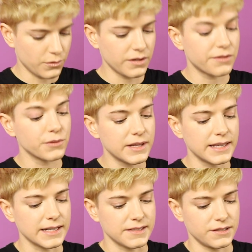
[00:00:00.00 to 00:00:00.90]
What are three
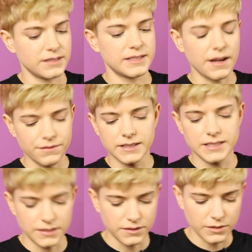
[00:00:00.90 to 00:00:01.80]
things you should
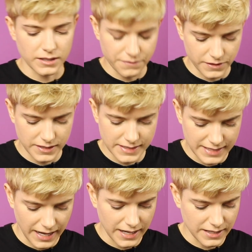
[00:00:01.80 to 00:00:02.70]
definitely do on a
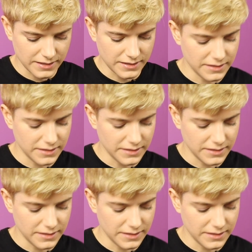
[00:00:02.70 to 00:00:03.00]
first date?